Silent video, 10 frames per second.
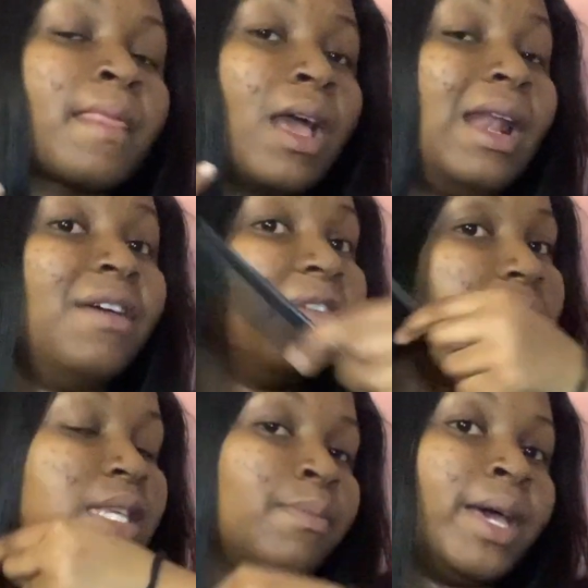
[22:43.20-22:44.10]
Life has
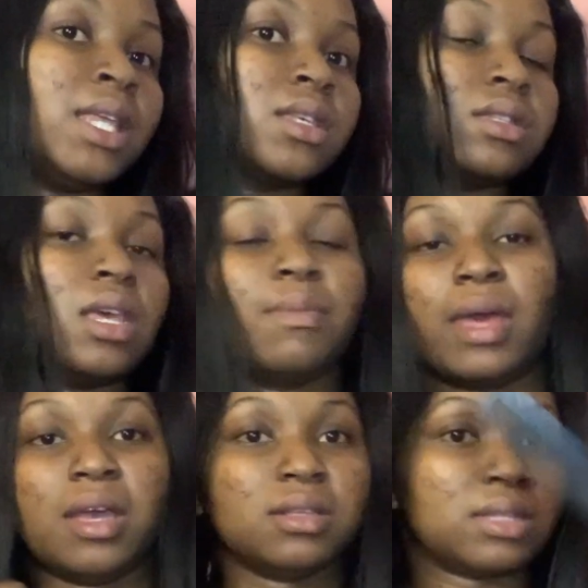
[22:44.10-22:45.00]
made the same,
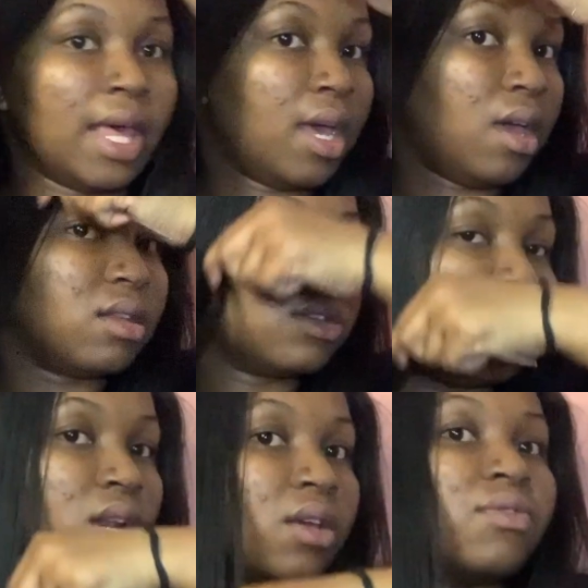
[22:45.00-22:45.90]
guys. Like,
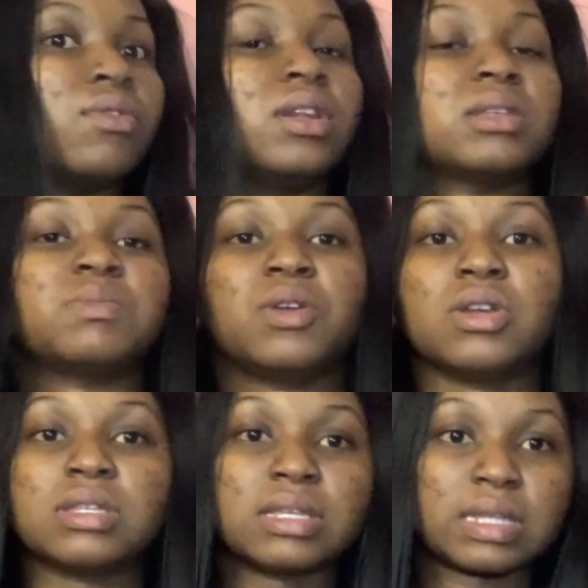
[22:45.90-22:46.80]
not everyone
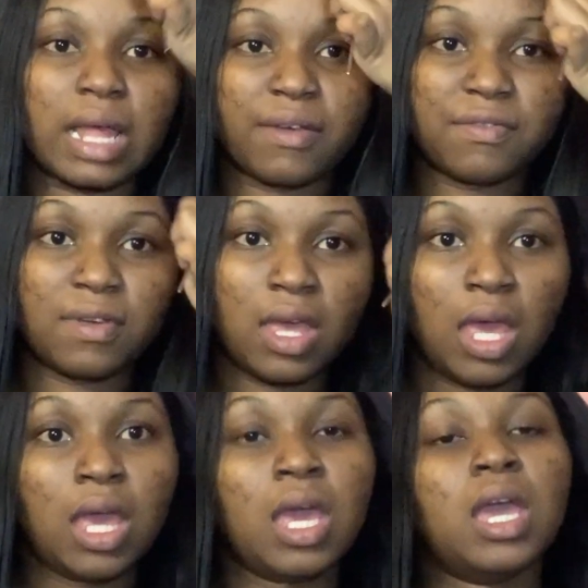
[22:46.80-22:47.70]
experiences life
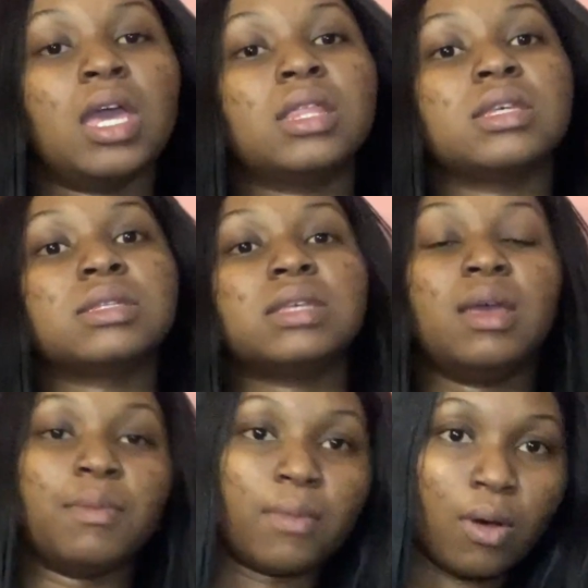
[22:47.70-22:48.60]
in the
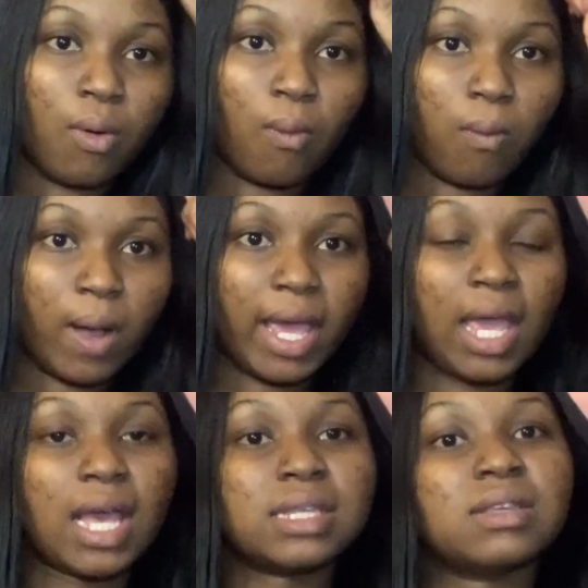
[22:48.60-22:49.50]
same
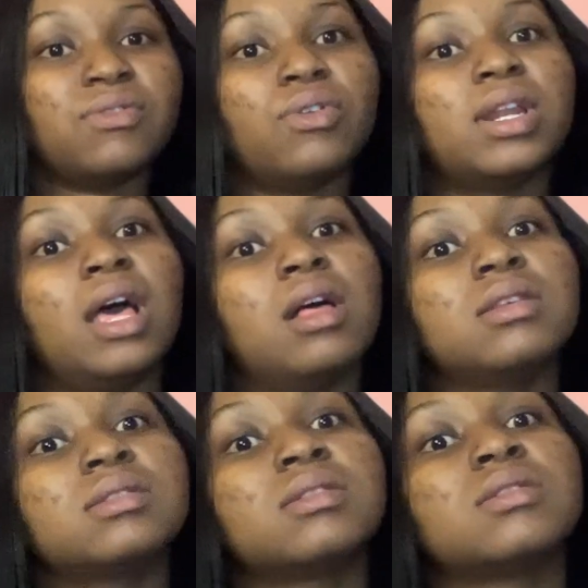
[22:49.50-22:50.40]
way as everyone
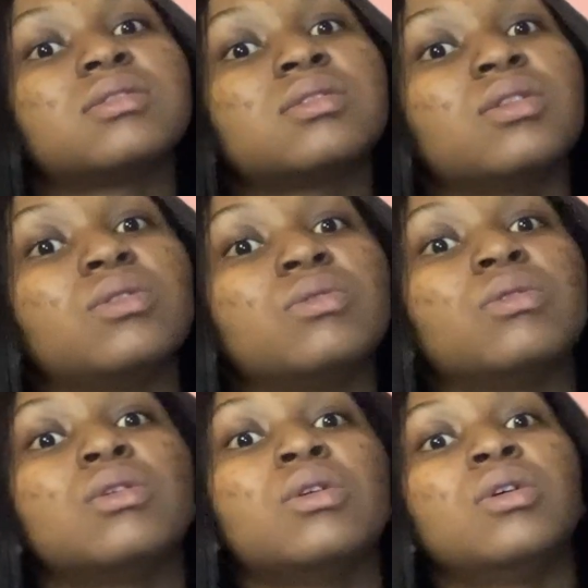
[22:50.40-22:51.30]
else. So
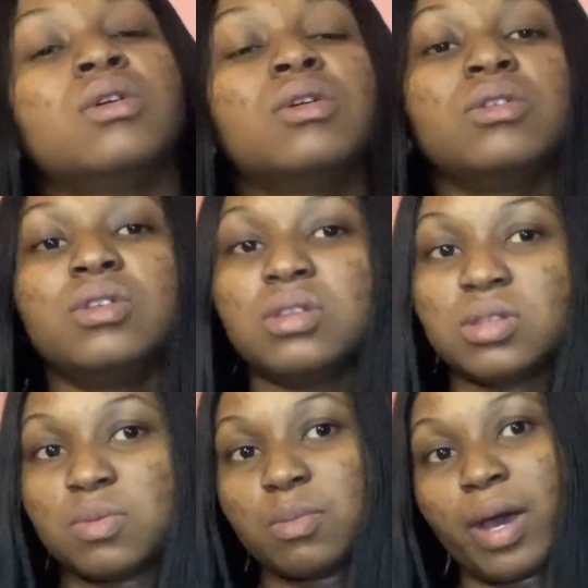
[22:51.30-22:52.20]
you need to
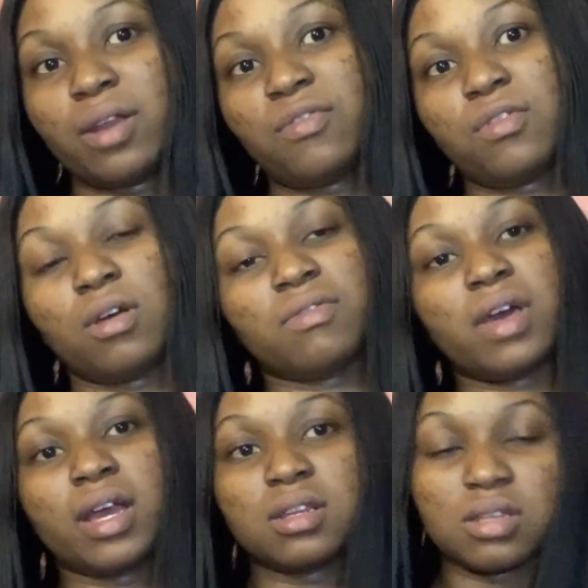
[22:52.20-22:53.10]
be mindful of
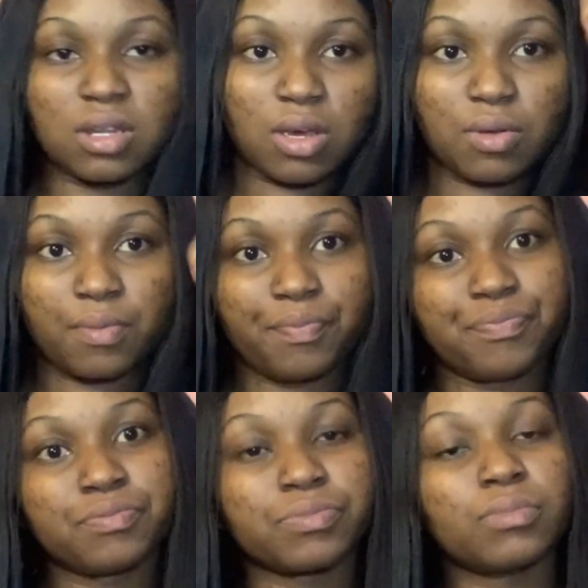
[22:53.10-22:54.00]
that, you know.
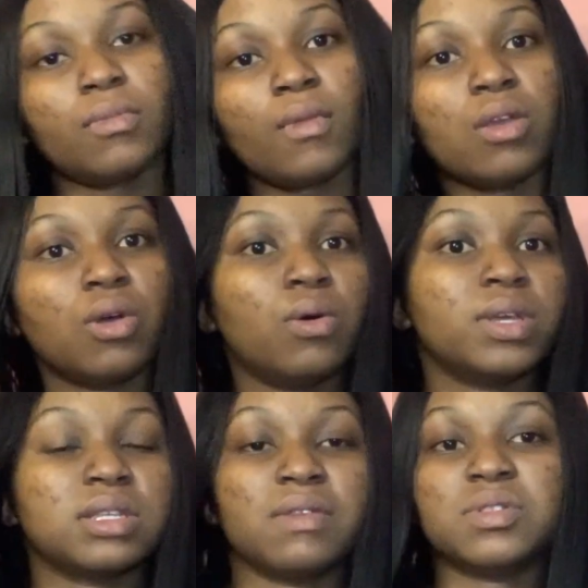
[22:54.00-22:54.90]
I
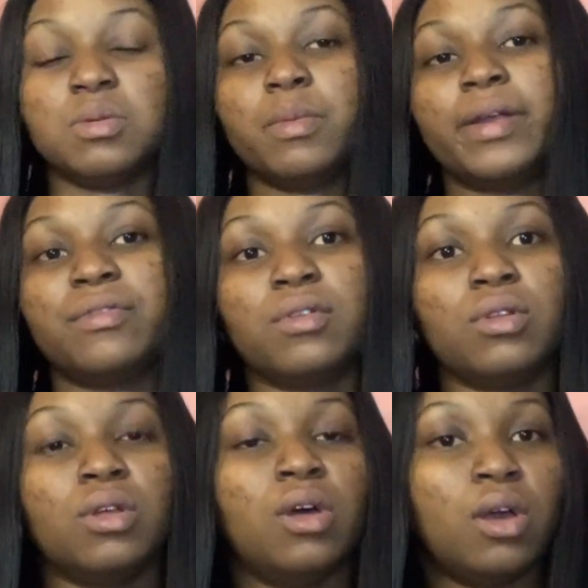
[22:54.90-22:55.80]
always have to be mindful
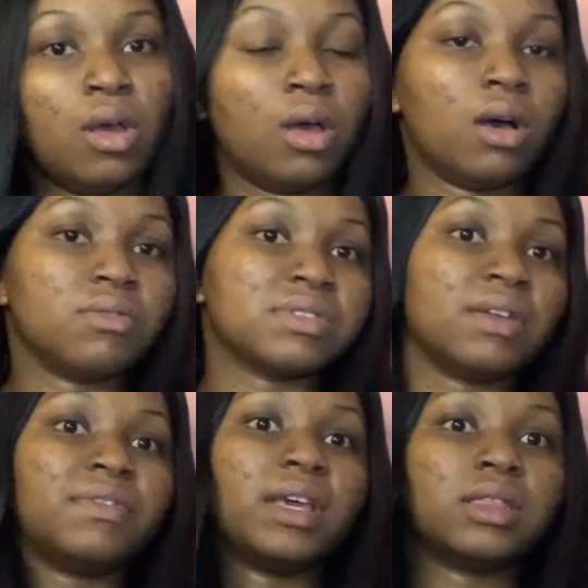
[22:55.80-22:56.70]
of
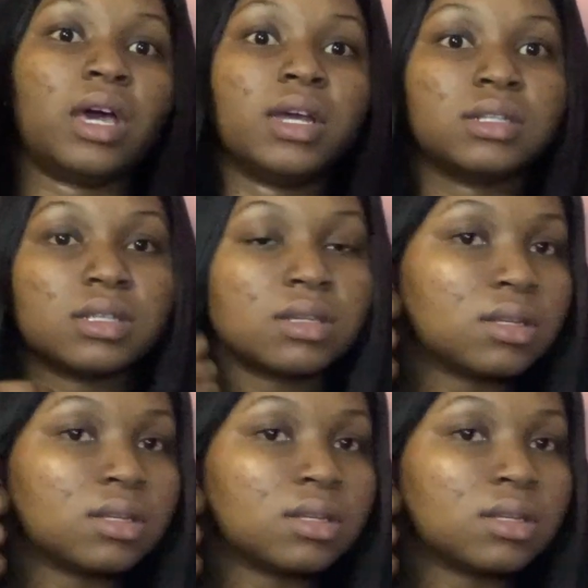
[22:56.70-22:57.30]
stuff like that.